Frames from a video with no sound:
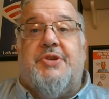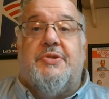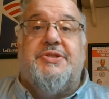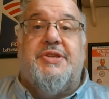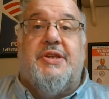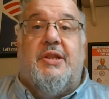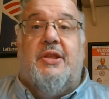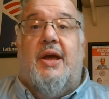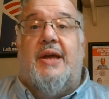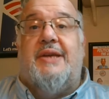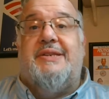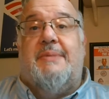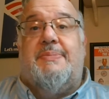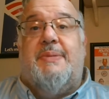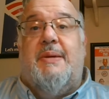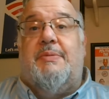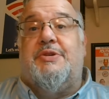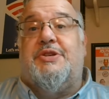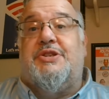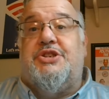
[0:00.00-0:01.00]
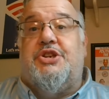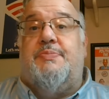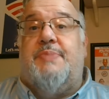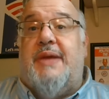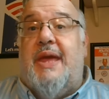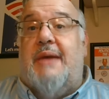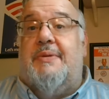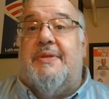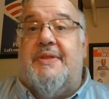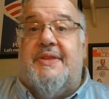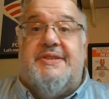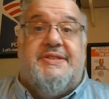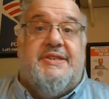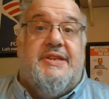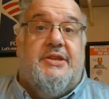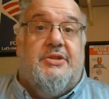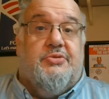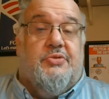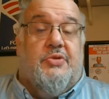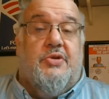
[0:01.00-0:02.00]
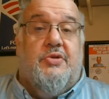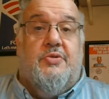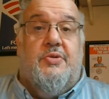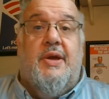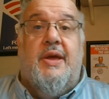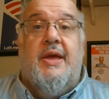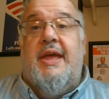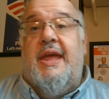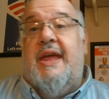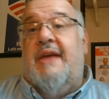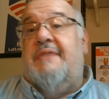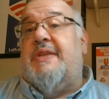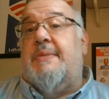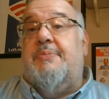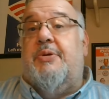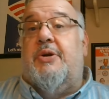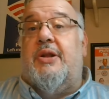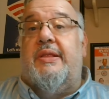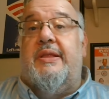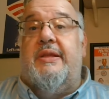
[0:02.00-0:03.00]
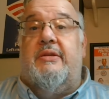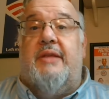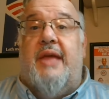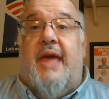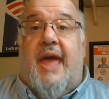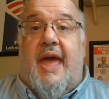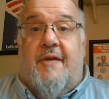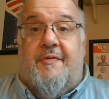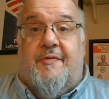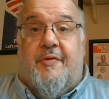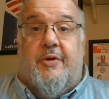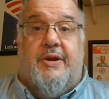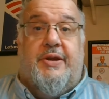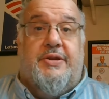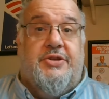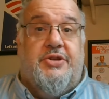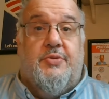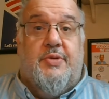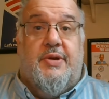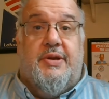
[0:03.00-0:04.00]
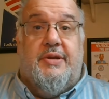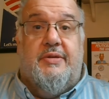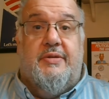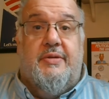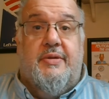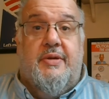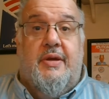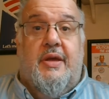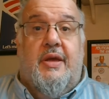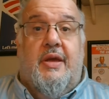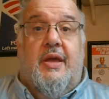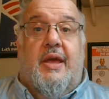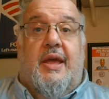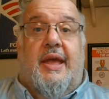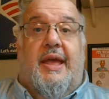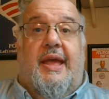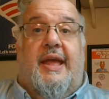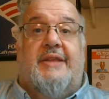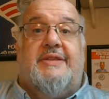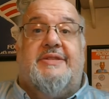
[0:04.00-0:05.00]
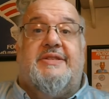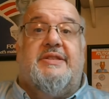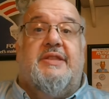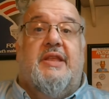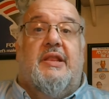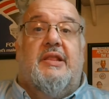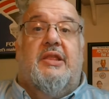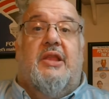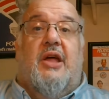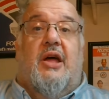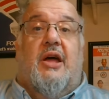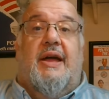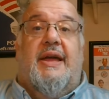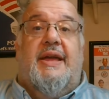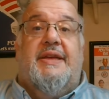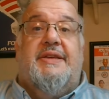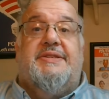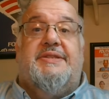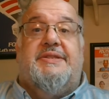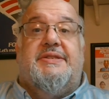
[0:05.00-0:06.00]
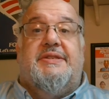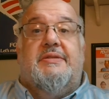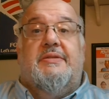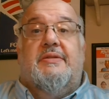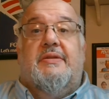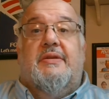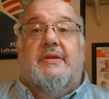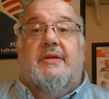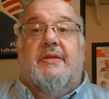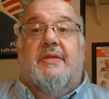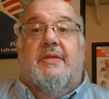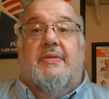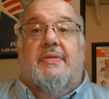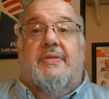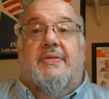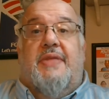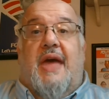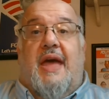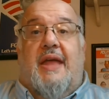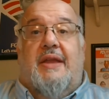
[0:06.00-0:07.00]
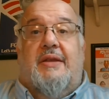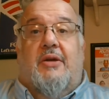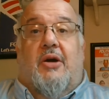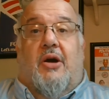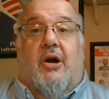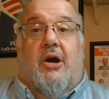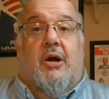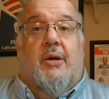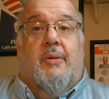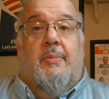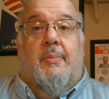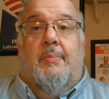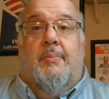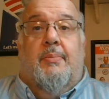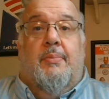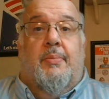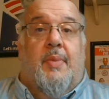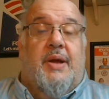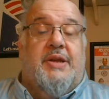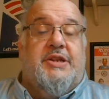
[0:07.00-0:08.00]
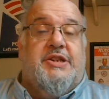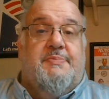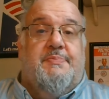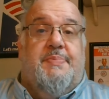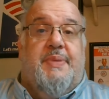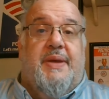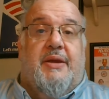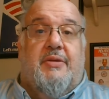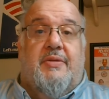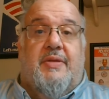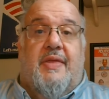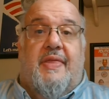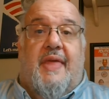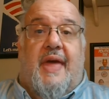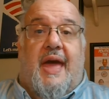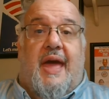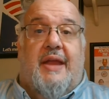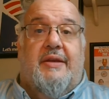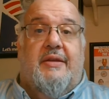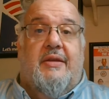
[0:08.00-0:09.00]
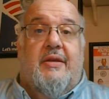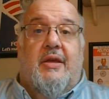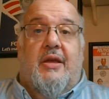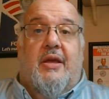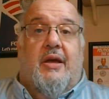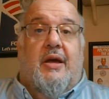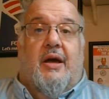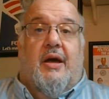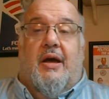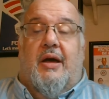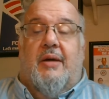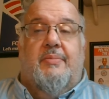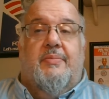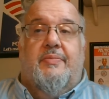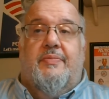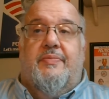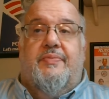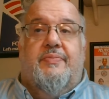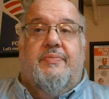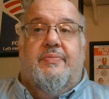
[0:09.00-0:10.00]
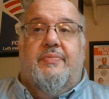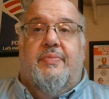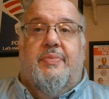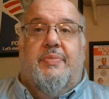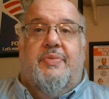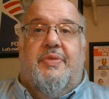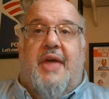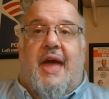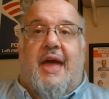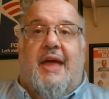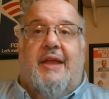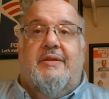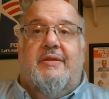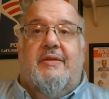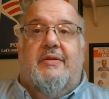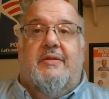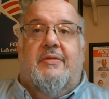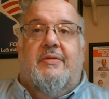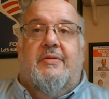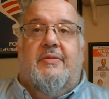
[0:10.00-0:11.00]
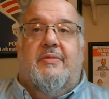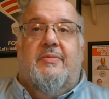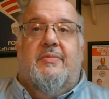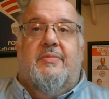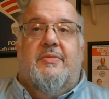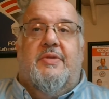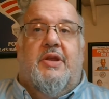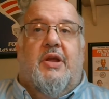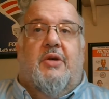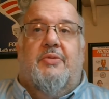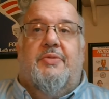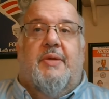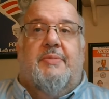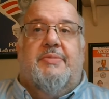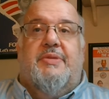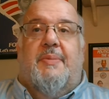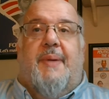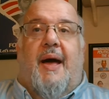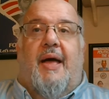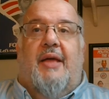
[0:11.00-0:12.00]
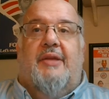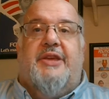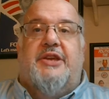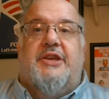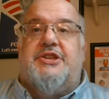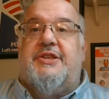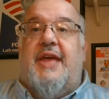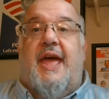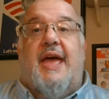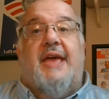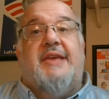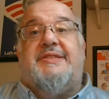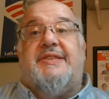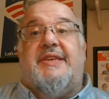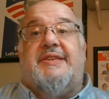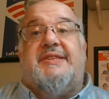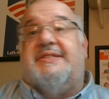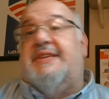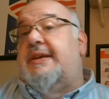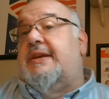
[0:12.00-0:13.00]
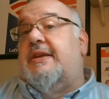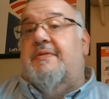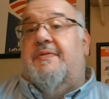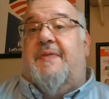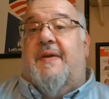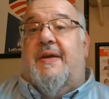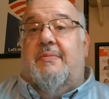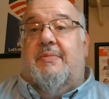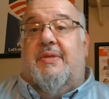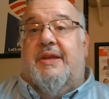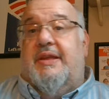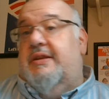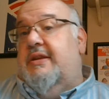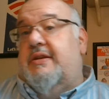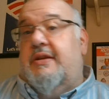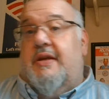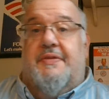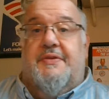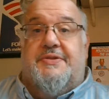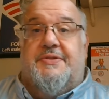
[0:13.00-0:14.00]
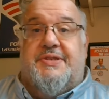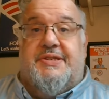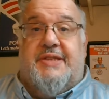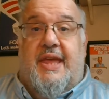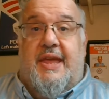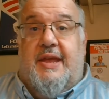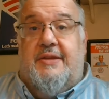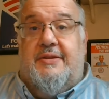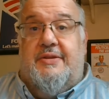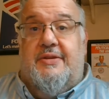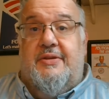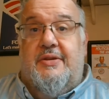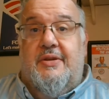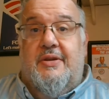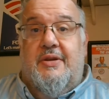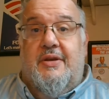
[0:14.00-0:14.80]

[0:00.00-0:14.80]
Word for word: those are the lies that people should be able to see through if they put a little effort into it it's the lies that are much bigger than that. Um, that you know the the politician that has this second family in another state.